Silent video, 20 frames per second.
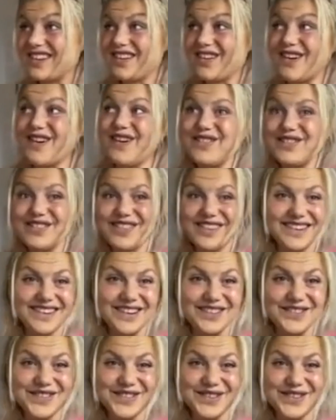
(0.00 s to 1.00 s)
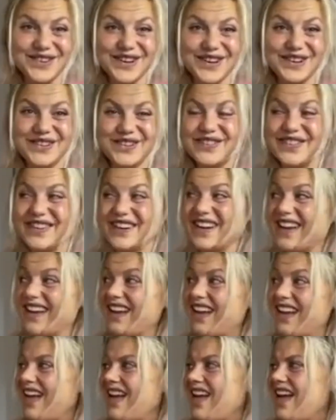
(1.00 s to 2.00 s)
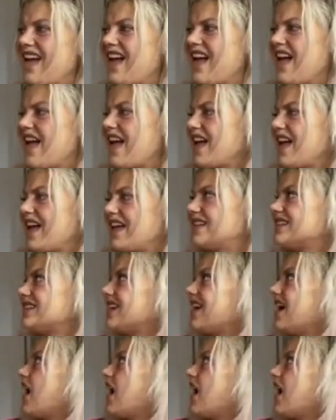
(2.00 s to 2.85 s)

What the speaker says: love that I'm surrounded by, and